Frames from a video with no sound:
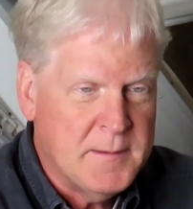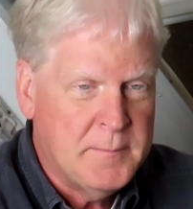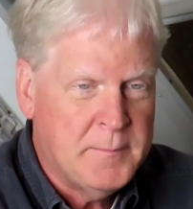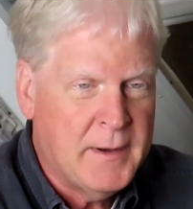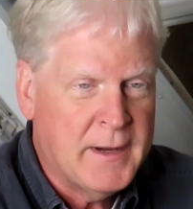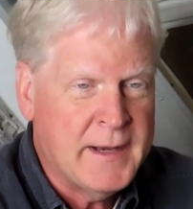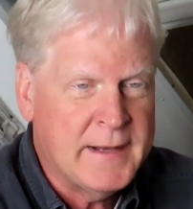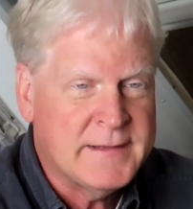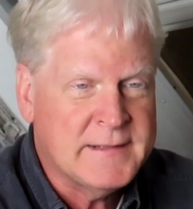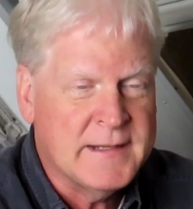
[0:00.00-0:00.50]

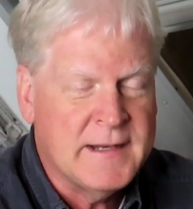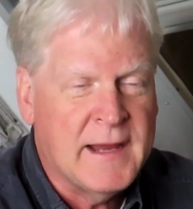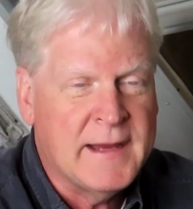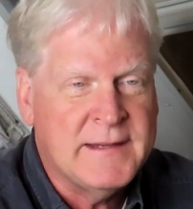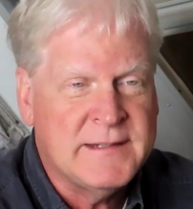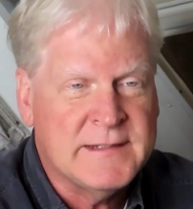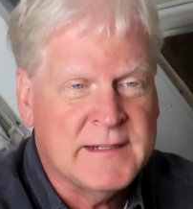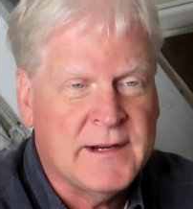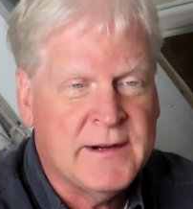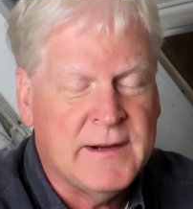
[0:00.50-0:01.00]
But it's a
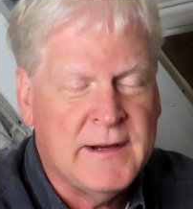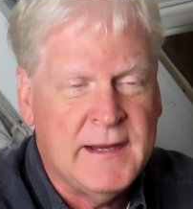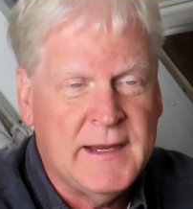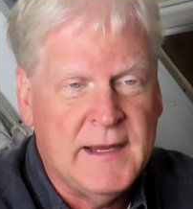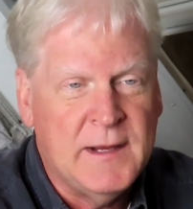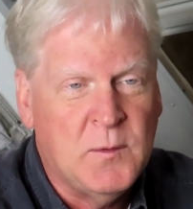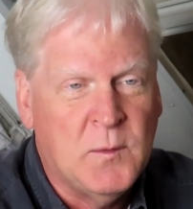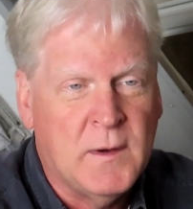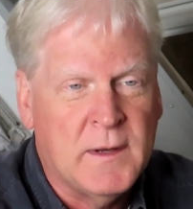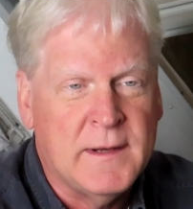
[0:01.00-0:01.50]
nice area,
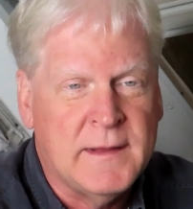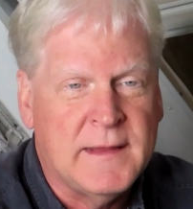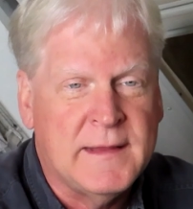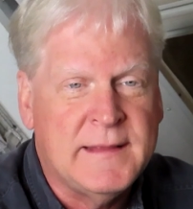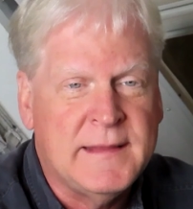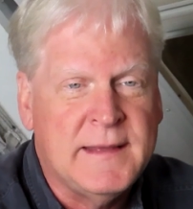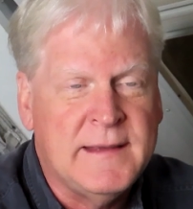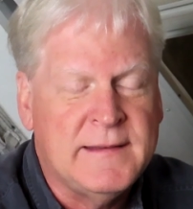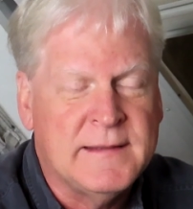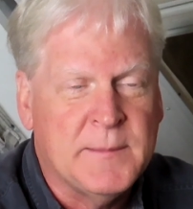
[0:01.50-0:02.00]
and one of the
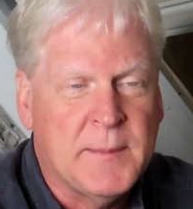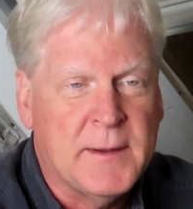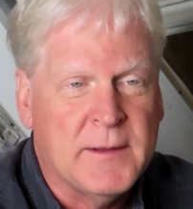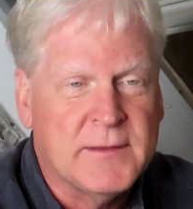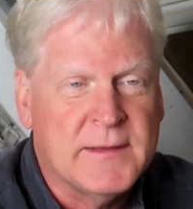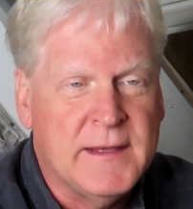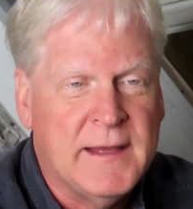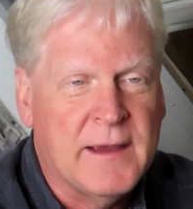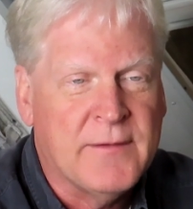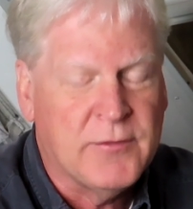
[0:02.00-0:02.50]
things
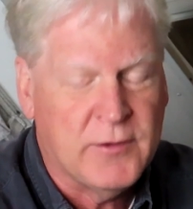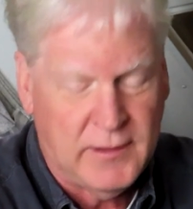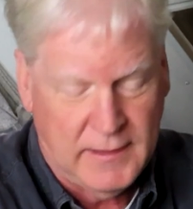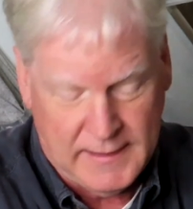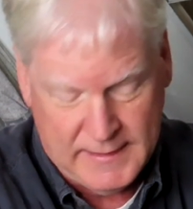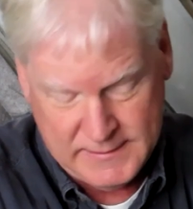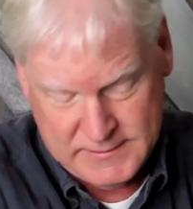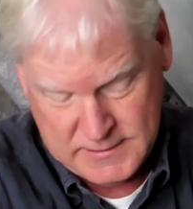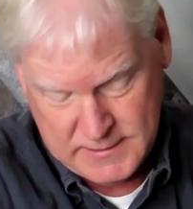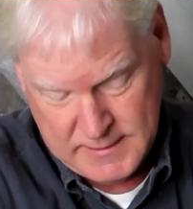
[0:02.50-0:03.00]
about the
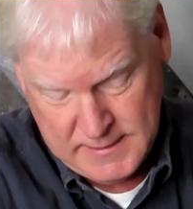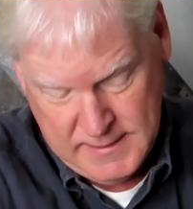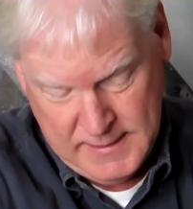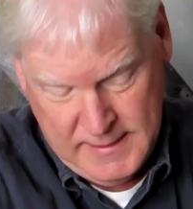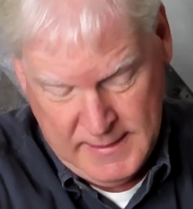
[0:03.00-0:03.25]
Everglades